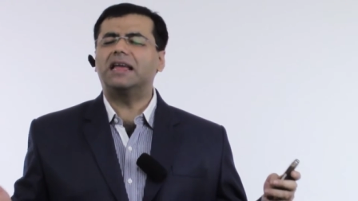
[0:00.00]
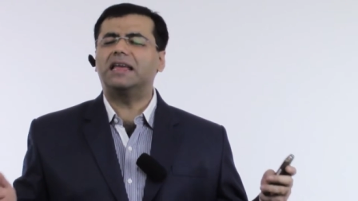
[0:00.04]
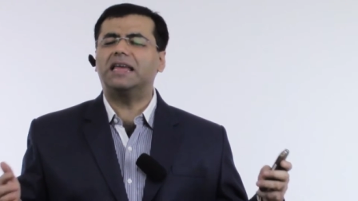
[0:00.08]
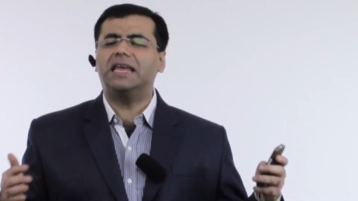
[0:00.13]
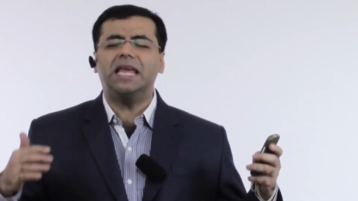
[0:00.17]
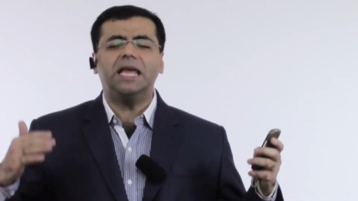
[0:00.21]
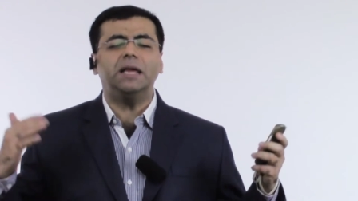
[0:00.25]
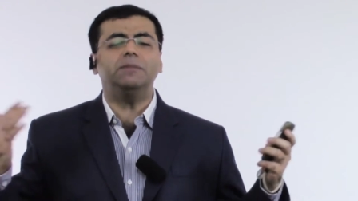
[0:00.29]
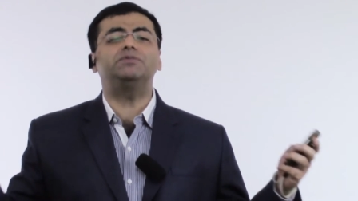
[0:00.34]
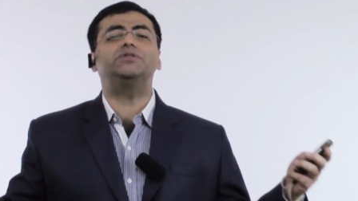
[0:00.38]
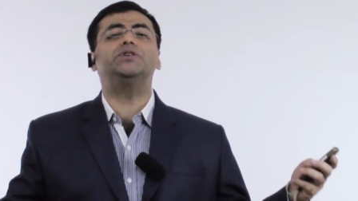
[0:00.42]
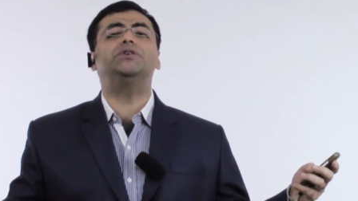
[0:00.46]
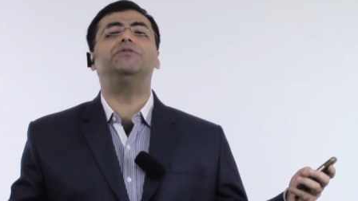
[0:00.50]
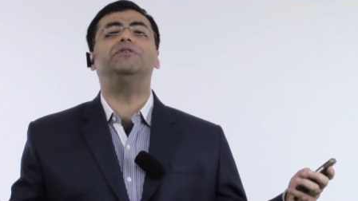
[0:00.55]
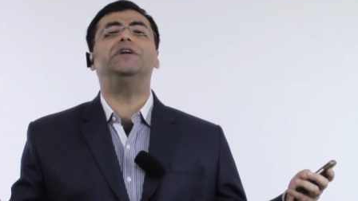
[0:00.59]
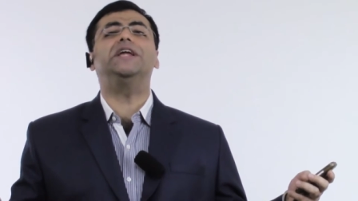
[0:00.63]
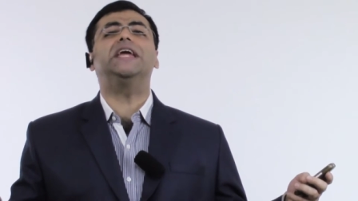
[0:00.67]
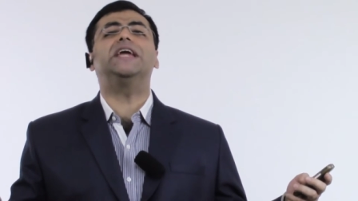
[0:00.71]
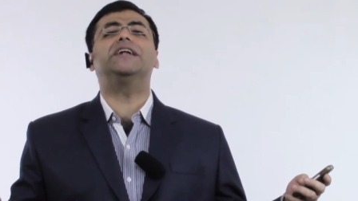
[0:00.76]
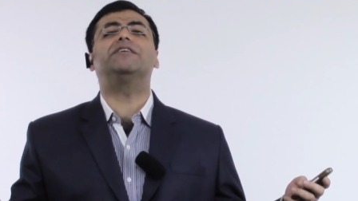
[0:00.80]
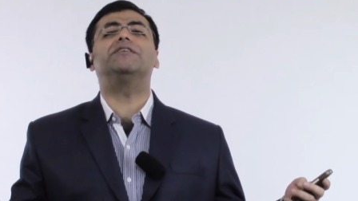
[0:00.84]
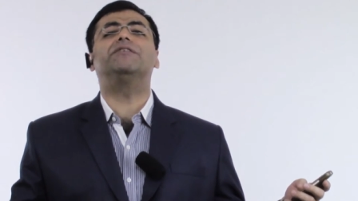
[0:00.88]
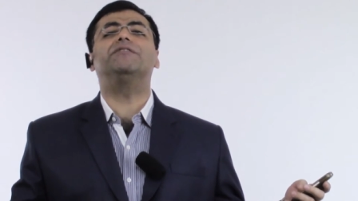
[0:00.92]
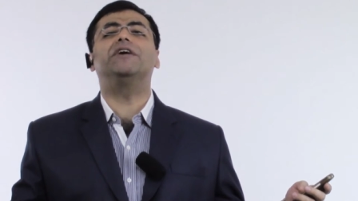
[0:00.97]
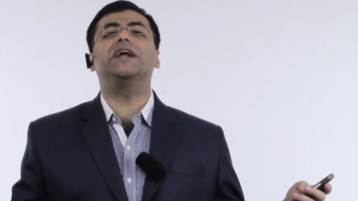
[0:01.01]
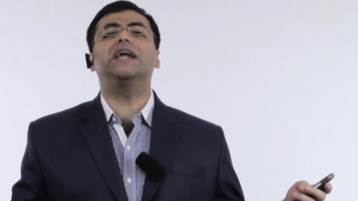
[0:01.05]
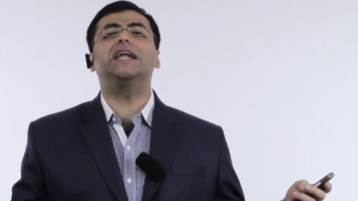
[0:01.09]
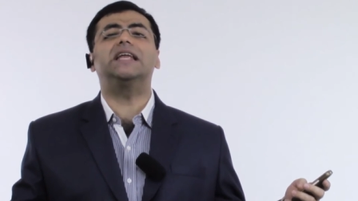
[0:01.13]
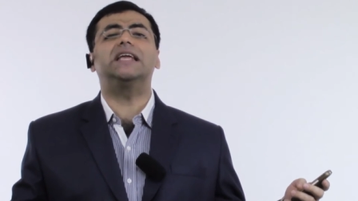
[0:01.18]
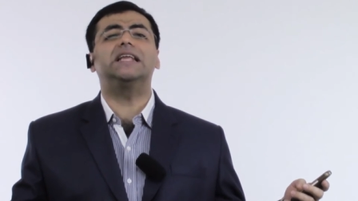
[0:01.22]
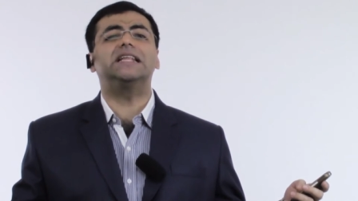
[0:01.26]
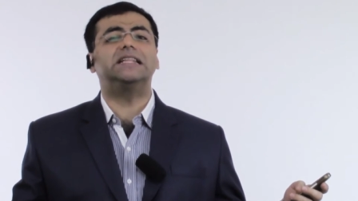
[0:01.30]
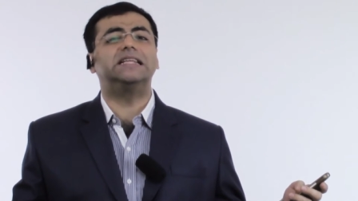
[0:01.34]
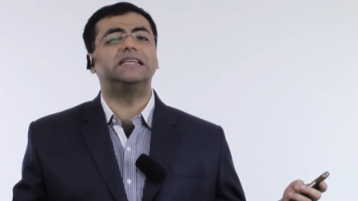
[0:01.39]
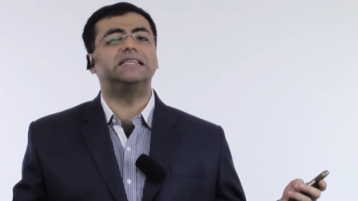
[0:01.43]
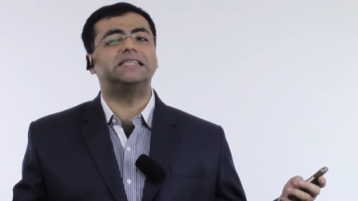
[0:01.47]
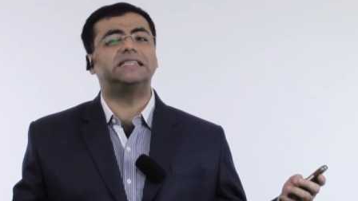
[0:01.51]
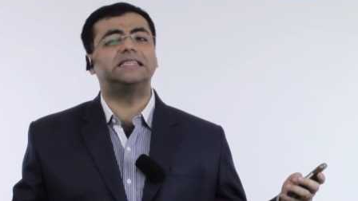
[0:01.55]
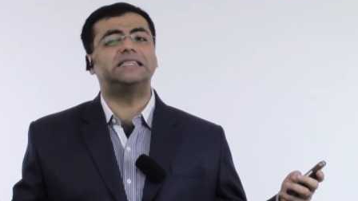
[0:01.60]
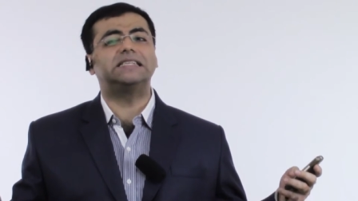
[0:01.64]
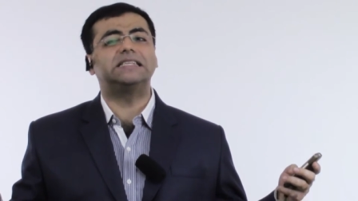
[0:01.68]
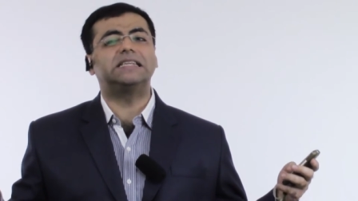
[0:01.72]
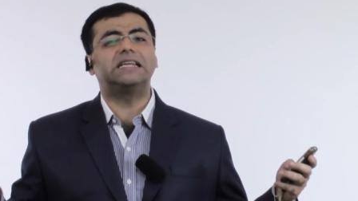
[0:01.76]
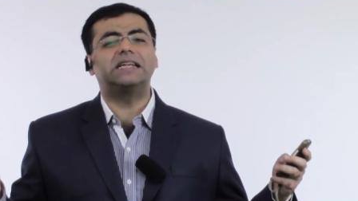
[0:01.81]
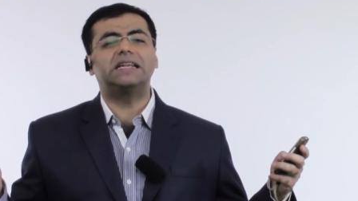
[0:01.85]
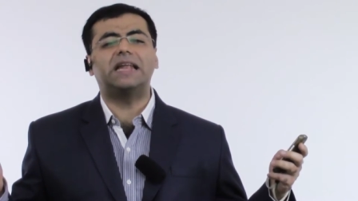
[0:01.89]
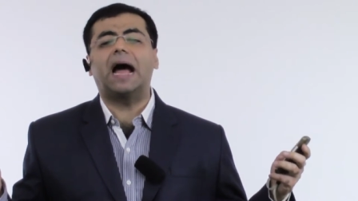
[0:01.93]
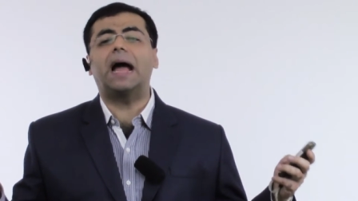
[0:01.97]
keeps reiterating
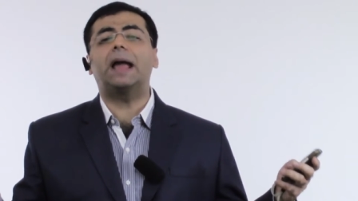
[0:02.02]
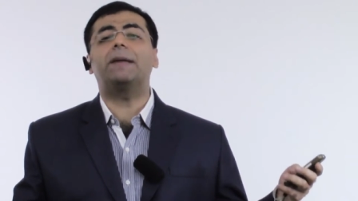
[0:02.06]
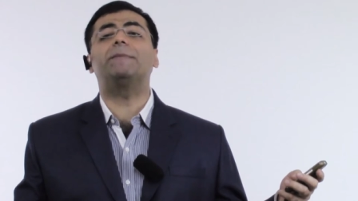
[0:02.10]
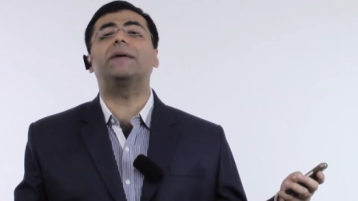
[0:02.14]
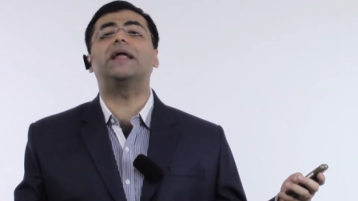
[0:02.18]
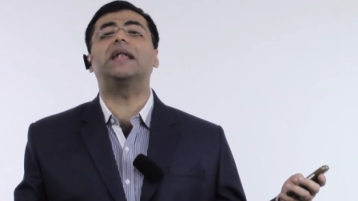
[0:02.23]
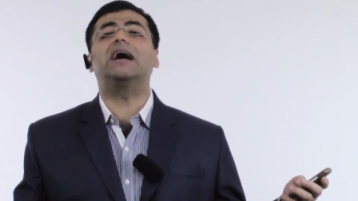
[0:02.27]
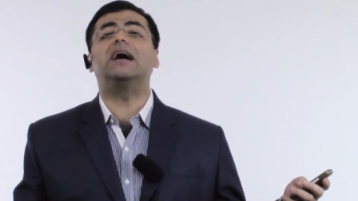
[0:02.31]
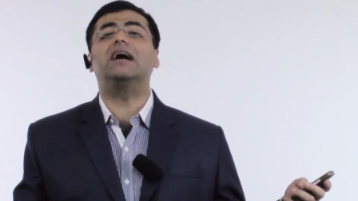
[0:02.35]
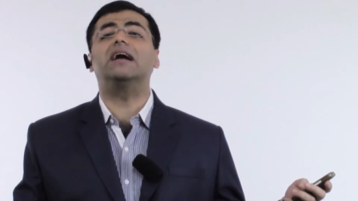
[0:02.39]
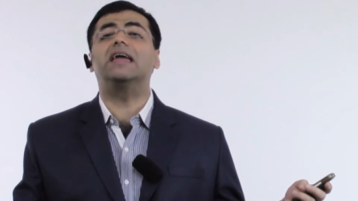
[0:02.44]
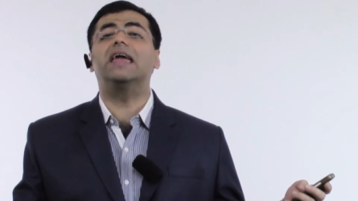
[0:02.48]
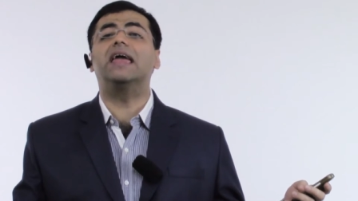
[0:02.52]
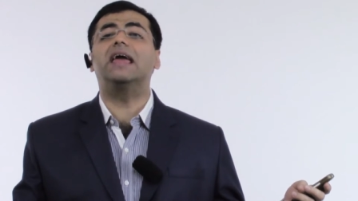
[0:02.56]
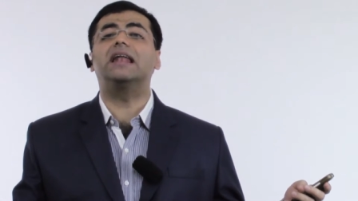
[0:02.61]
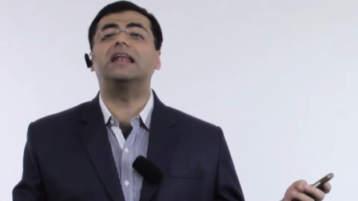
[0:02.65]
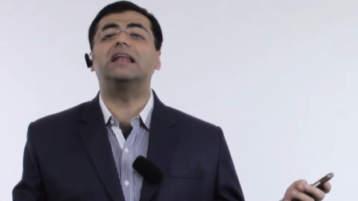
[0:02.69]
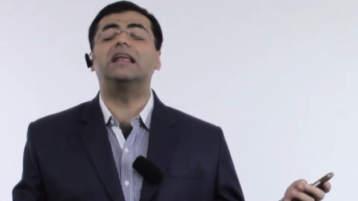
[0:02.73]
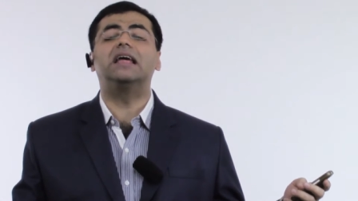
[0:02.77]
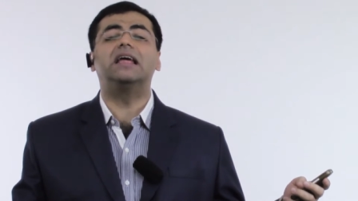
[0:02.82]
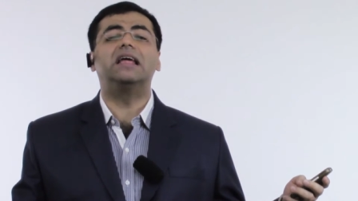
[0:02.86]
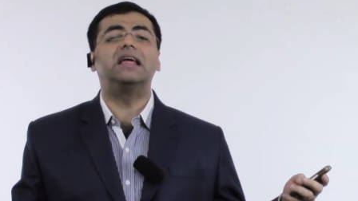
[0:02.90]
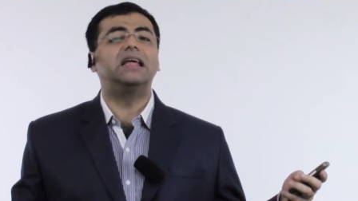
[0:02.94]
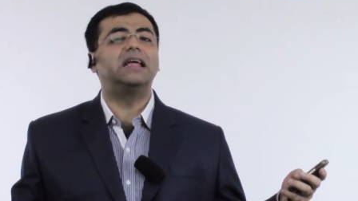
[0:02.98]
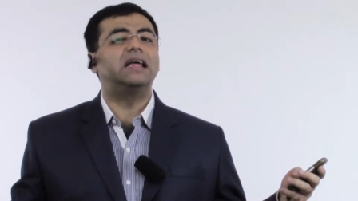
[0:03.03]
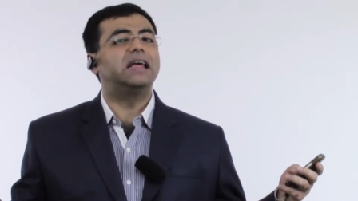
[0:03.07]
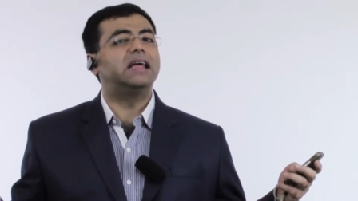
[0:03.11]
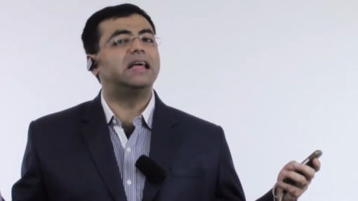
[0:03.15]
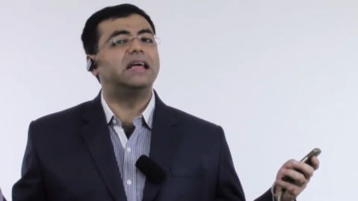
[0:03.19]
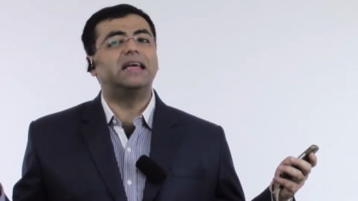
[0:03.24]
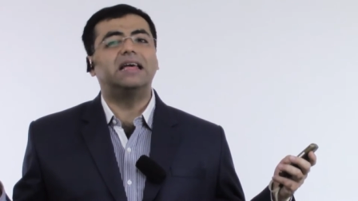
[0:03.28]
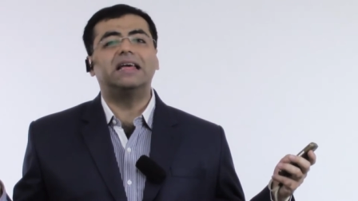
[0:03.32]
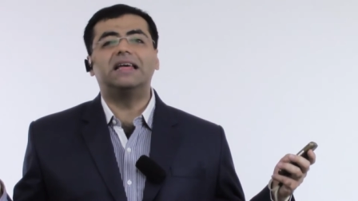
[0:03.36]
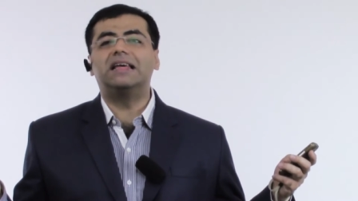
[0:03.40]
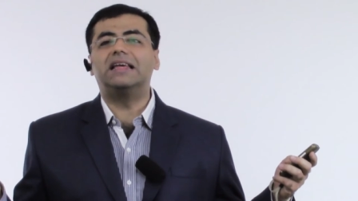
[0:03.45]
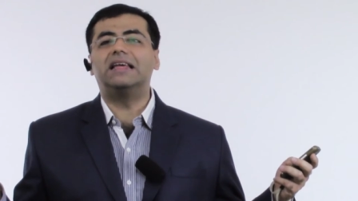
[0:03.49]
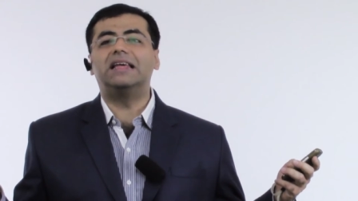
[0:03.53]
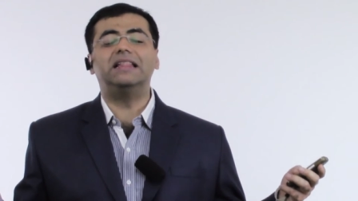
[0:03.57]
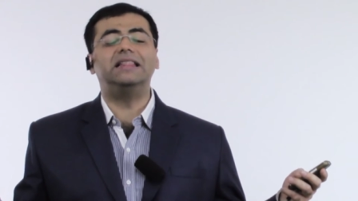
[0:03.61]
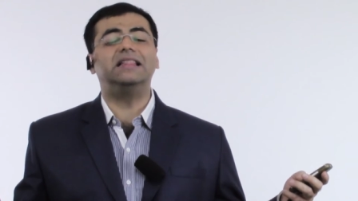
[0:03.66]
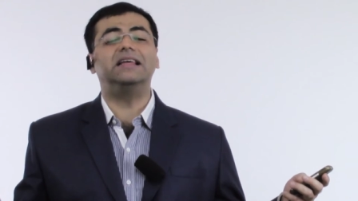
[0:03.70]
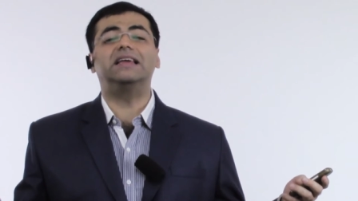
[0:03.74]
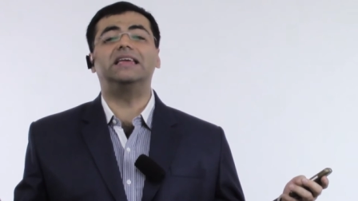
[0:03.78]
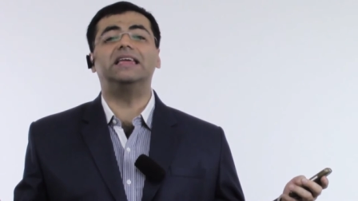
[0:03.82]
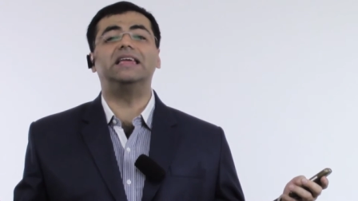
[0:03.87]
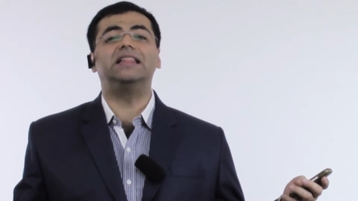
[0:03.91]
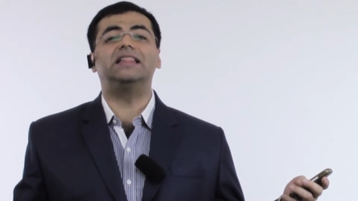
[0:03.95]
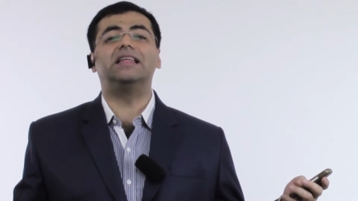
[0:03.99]
this time and again in
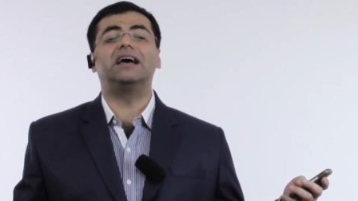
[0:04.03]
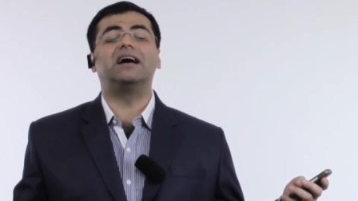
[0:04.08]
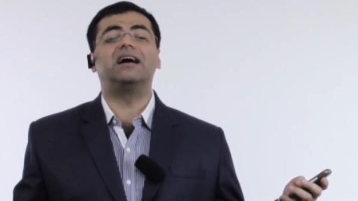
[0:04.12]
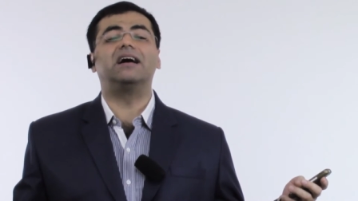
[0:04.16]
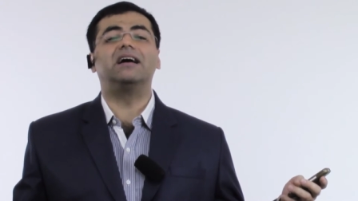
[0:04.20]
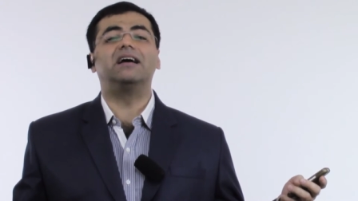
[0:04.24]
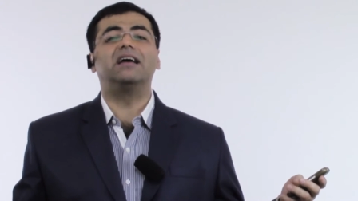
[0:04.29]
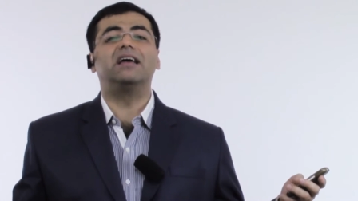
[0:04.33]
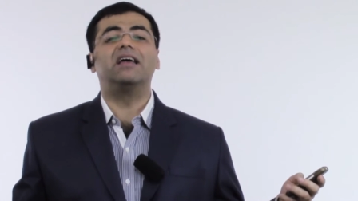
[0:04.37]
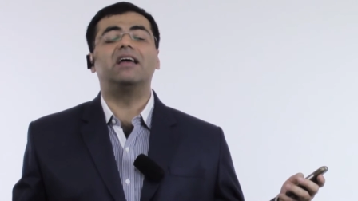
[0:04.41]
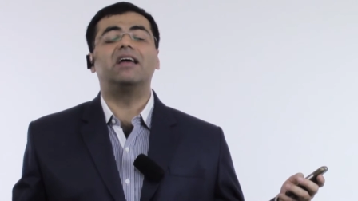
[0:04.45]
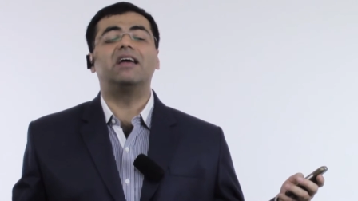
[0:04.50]
the Gita.